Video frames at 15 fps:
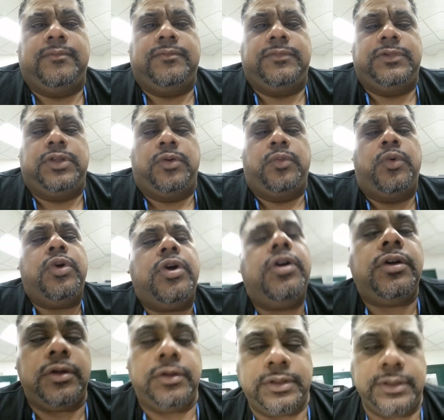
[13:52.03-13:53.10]
the
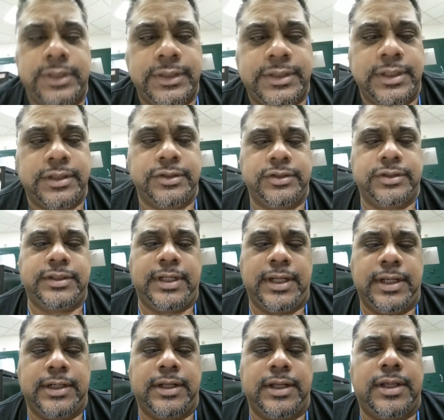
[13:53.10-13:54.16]
world doesn't
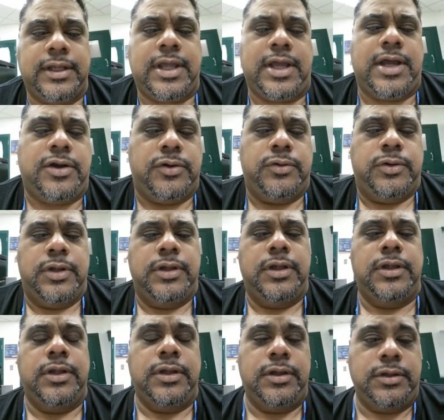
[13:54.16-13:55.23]
understand how
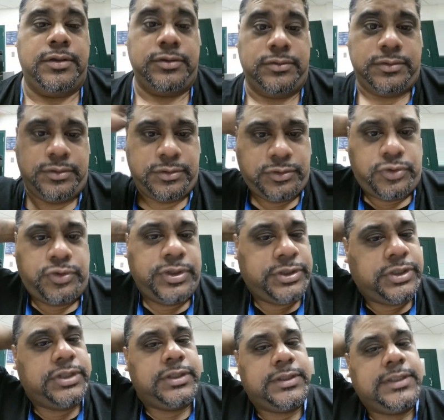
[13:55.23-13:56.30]

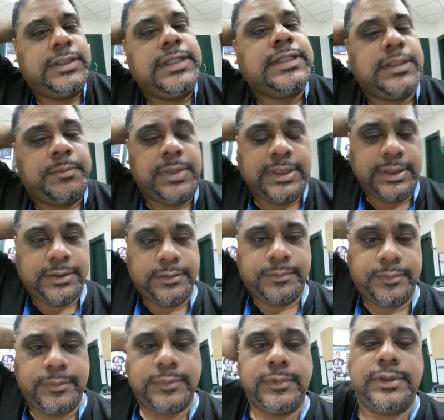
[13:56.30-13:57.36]
Christians
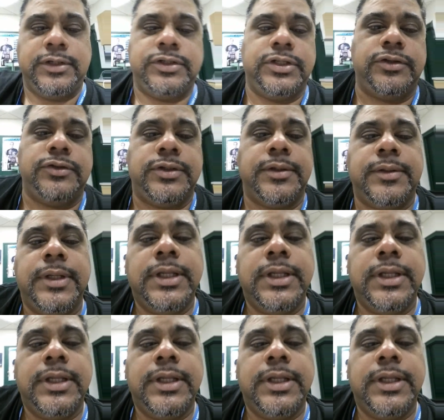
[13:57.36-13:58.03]
discipline their children.